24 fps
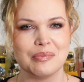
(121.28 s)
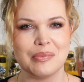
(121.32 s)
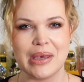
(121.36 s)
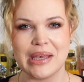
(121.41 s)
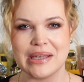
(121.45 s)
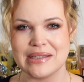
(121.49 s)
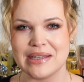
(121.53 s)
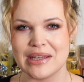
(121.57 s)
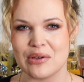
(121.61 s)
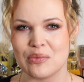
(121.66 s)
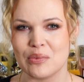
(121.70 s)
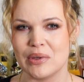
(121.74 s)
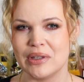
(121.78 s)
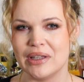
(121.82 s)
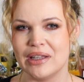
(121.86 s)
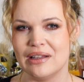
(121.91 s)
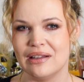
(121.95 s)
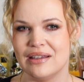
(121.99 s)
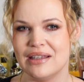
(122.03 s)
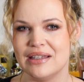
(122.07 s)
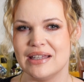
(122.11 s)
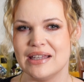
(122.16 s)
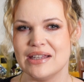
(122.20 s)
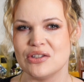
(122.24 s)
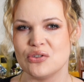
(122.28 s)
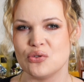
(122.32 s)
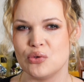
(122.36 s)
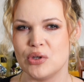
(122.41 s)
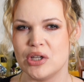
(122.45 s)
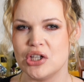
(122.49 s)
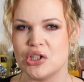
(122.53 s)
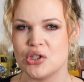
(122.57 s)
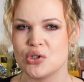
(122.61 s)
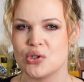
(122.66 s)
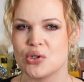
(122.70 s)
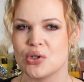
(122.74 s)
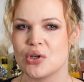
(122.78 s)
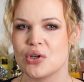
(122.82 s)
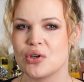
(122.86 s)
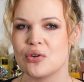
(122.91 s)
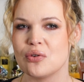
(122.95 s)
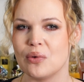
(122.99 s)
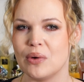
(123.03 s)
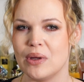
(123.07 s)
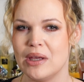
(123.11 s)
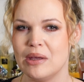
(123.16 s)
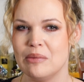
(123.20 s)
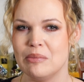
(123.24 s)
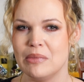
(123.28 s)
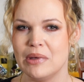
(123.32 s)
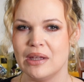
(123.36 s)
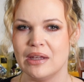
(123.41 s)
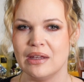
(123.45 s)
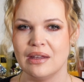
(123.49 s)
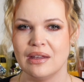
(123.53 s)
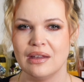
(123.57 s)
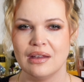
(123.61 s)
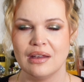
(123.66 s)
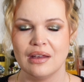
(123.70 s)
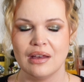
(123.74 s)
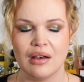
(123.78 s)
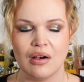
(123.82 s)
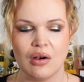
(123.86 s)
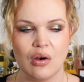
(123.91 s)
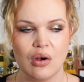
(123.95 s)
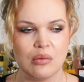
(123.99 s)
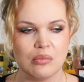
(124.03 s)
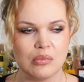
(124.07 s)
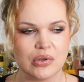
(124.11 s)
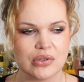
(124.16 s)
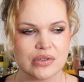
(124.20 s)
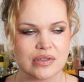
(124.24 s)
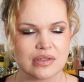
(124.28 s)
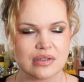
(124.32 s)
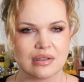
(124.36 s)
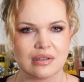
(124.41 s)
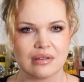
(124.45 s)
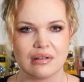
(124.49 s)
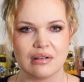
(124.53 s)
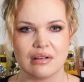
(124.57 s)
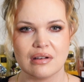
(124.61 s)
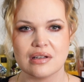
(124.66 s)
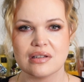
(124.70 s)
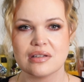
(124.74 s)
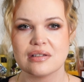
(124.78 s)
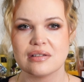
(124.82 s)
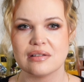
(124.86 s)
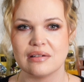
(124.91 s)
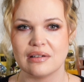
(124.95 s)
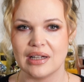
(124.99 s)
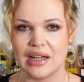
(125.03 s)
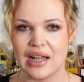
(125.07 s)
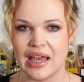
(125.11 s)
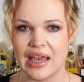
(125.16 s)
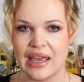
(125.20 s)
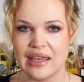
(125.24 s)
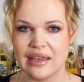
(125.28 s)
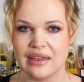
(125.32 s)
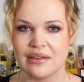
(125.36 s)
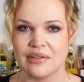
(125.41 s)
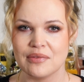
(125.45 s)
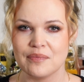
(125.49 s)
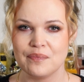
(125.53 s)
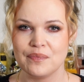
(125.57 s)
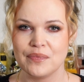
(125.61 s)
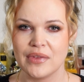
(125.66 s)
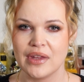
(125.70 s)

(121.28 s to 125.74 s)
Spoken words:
basic vanilla, it is rich, creamy, almost custard-like.